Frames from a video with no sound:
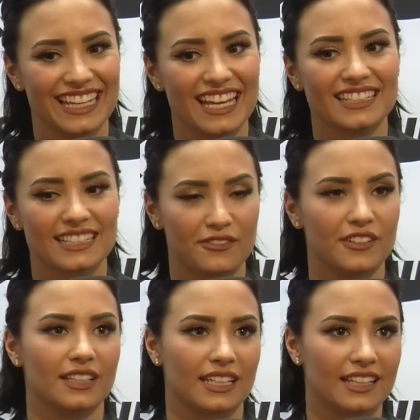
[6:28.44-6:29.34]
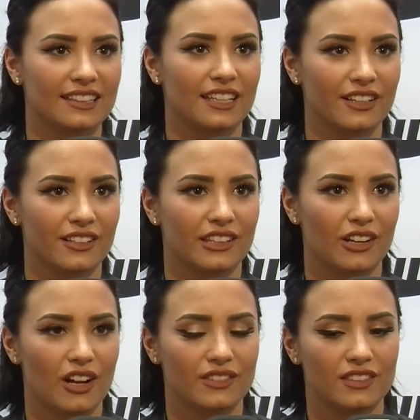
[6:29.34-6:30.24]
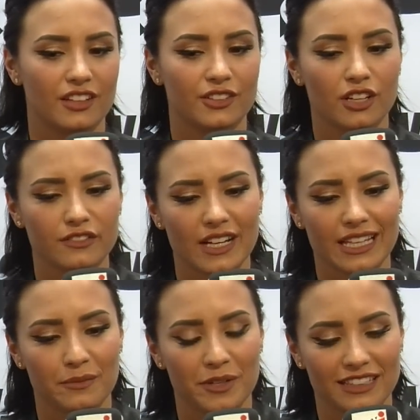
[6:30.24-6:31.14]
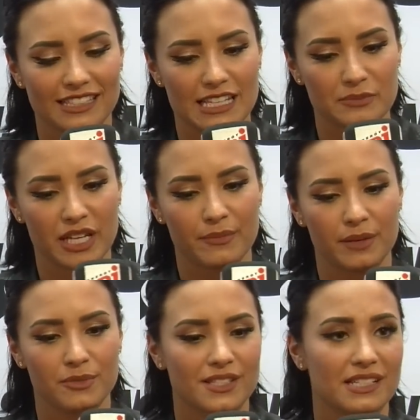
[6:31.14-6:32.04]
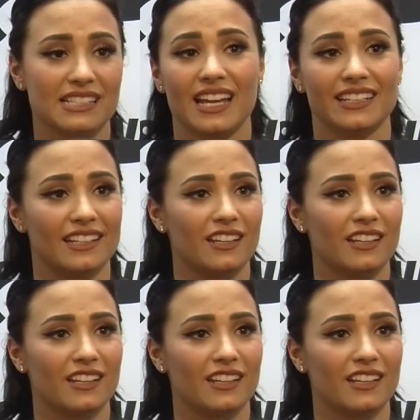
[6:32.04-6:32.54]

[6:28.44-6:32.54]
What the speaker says: Definitely. They're nerve-wracking, but at the same time, I'm just excited.